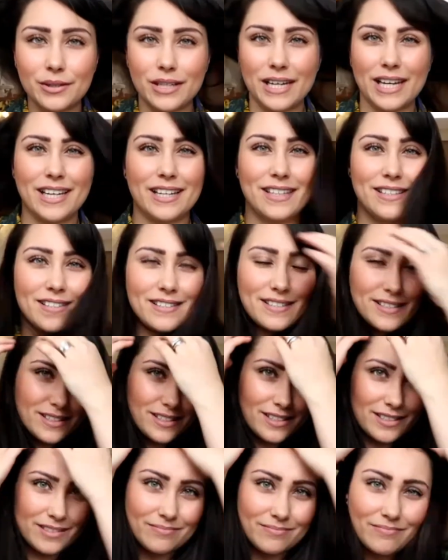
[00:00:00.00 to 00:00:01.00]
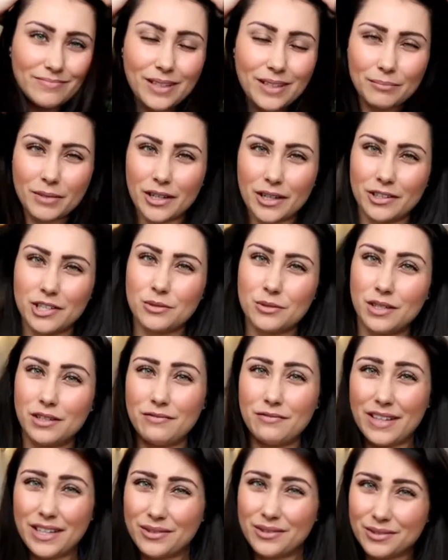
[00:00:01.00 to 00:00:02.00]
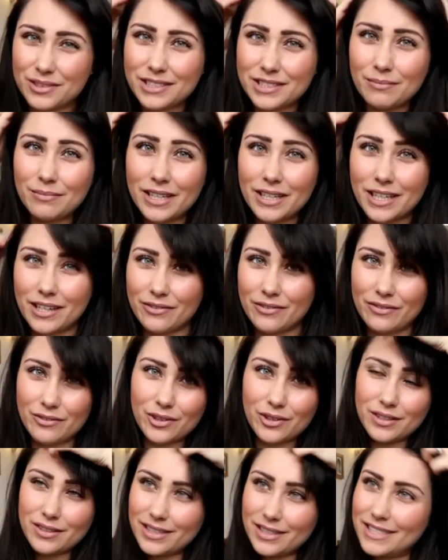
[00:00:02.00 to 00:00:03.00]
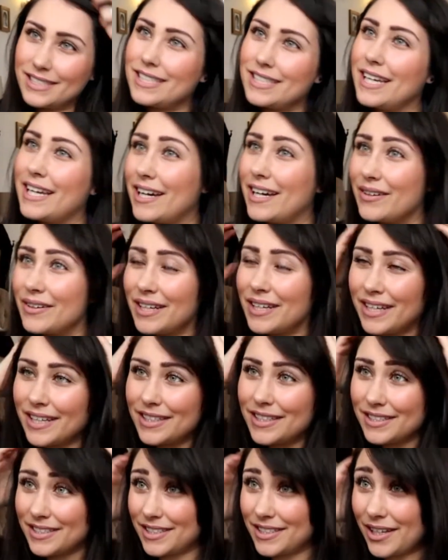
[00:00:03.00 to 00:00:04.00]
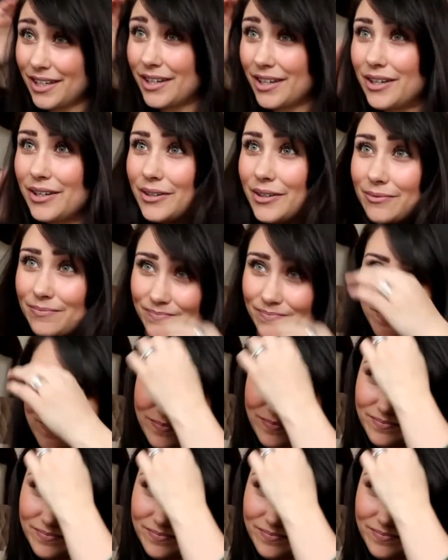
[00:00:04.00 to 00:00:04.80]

do it as I'm going to an event or something if I've got a nice day out. So.